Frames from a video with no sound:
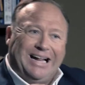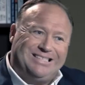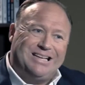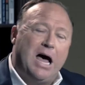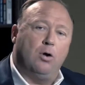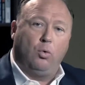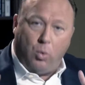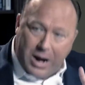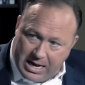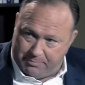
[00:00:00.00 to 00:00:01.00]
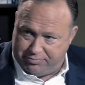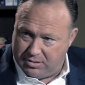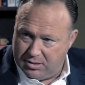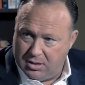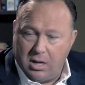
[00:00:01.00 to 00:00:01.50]
it's not rape
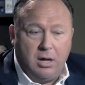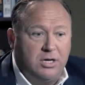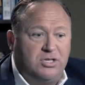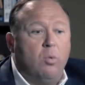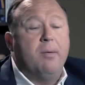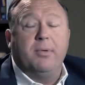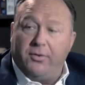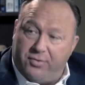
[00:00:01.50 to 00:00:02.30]
because the women are